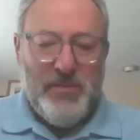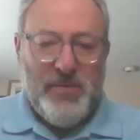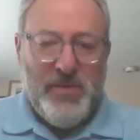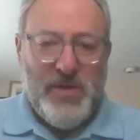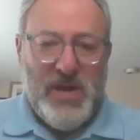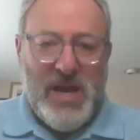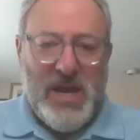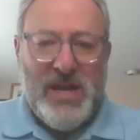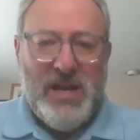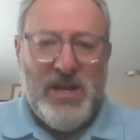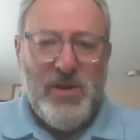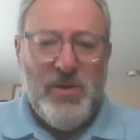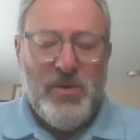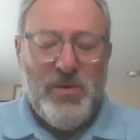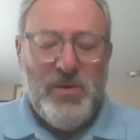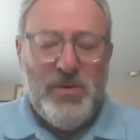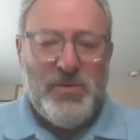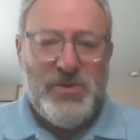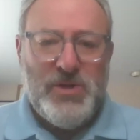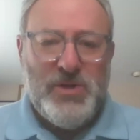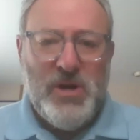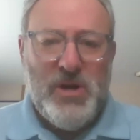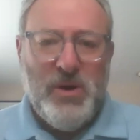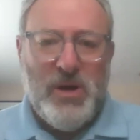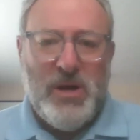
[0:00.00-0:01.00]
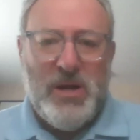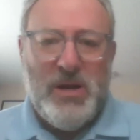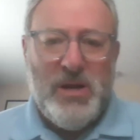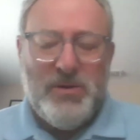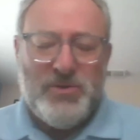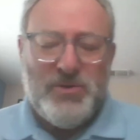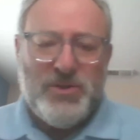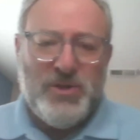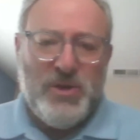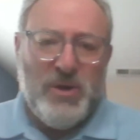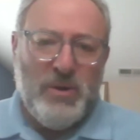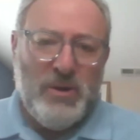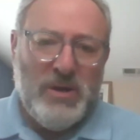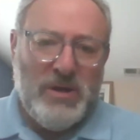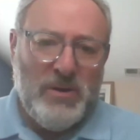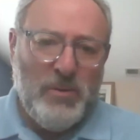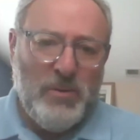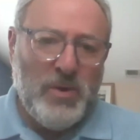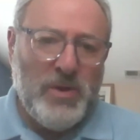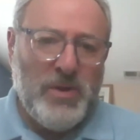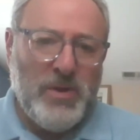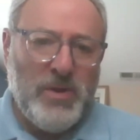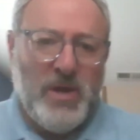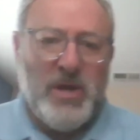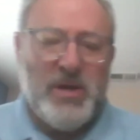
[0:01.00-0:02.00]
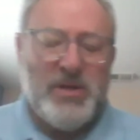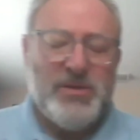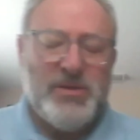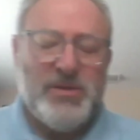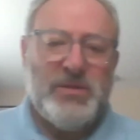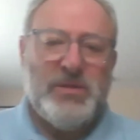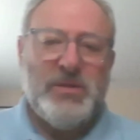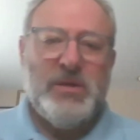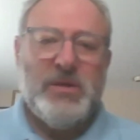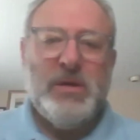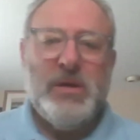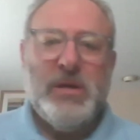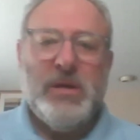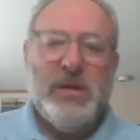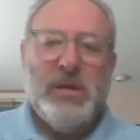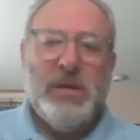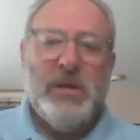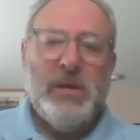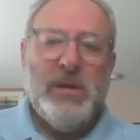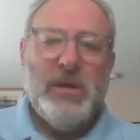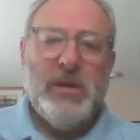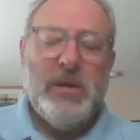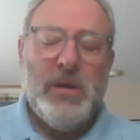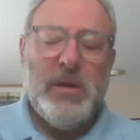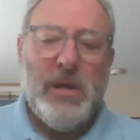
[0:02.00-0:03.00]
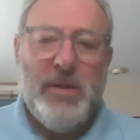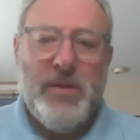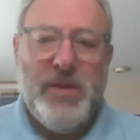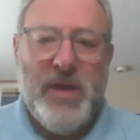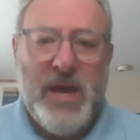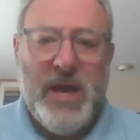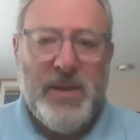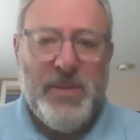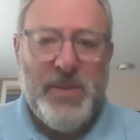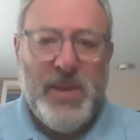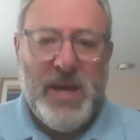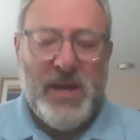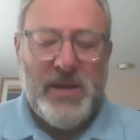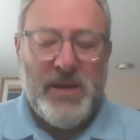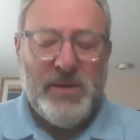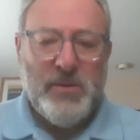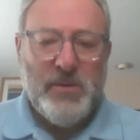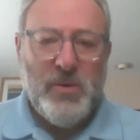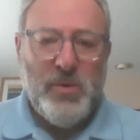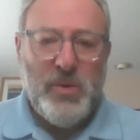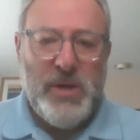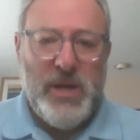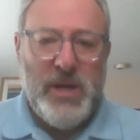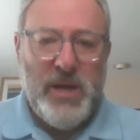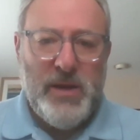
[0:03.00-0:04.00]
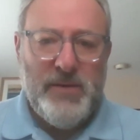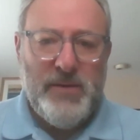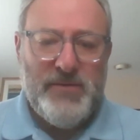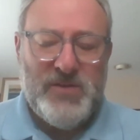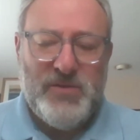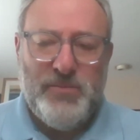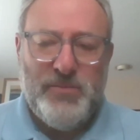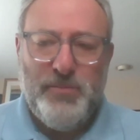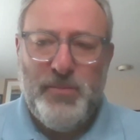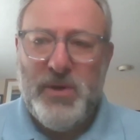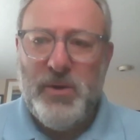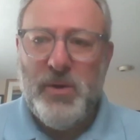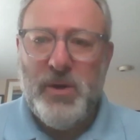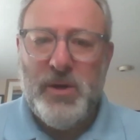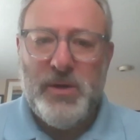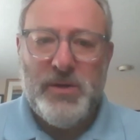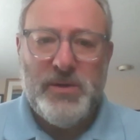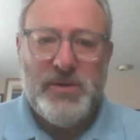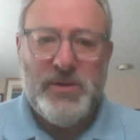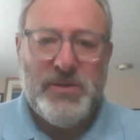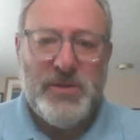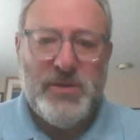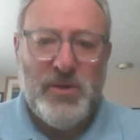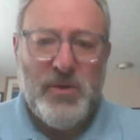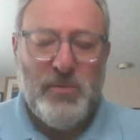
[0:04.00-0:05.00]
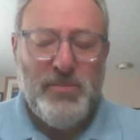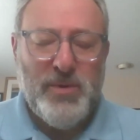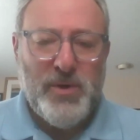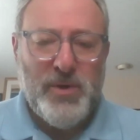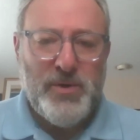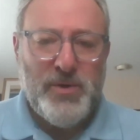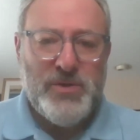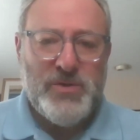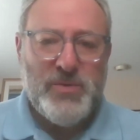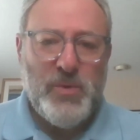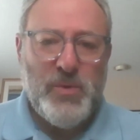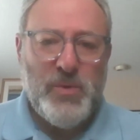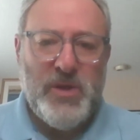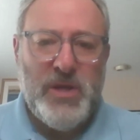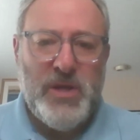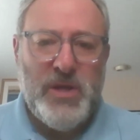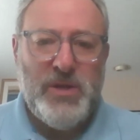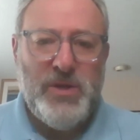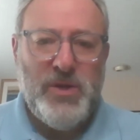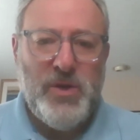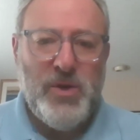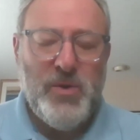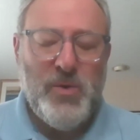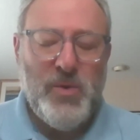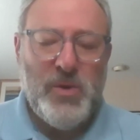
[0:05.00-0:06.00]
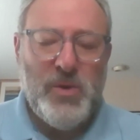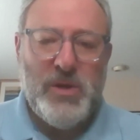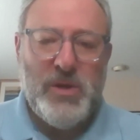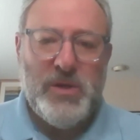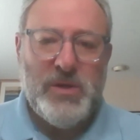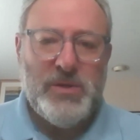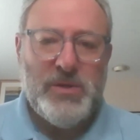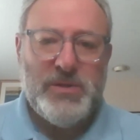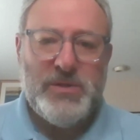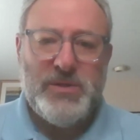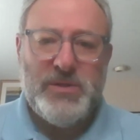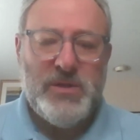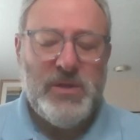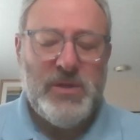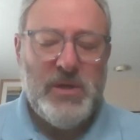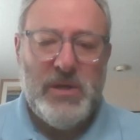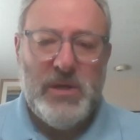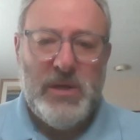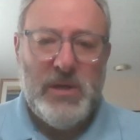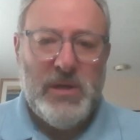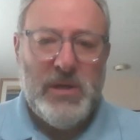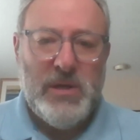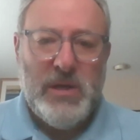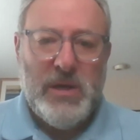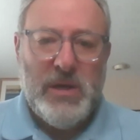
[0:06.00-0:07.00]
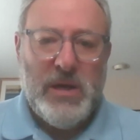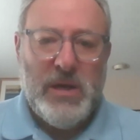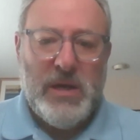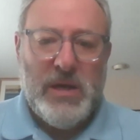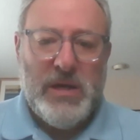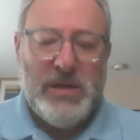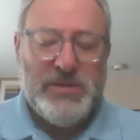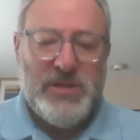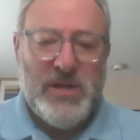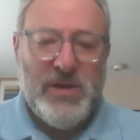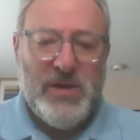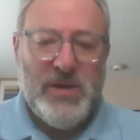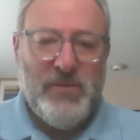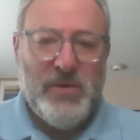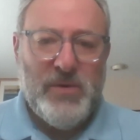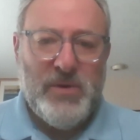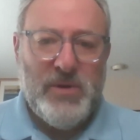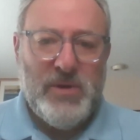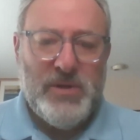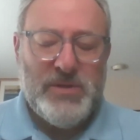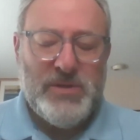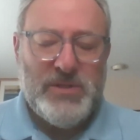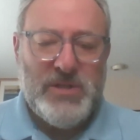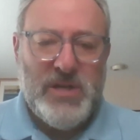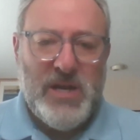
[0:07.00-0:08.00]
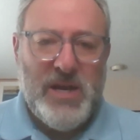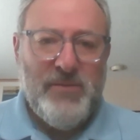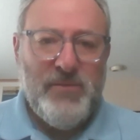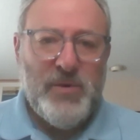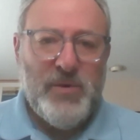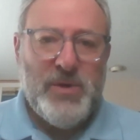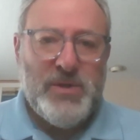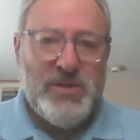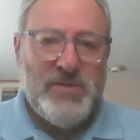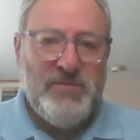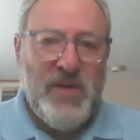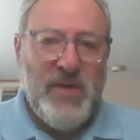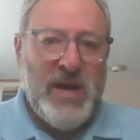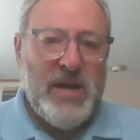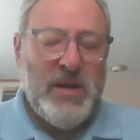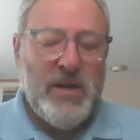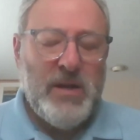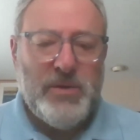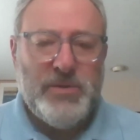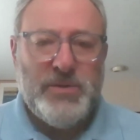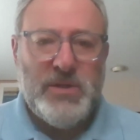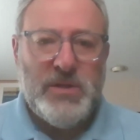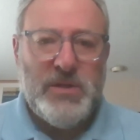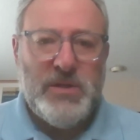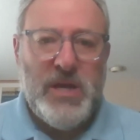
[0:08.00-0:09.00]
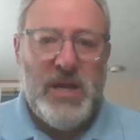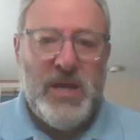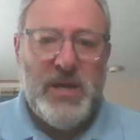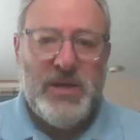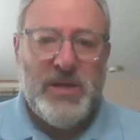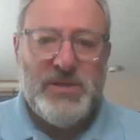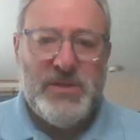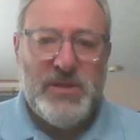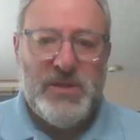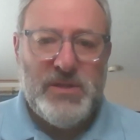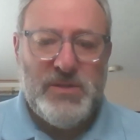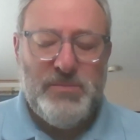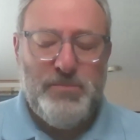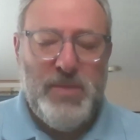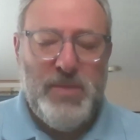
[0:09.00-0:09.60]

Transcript: Thank you. Sharing with us that creative spirit still burns within you is it's ever as vital today as it's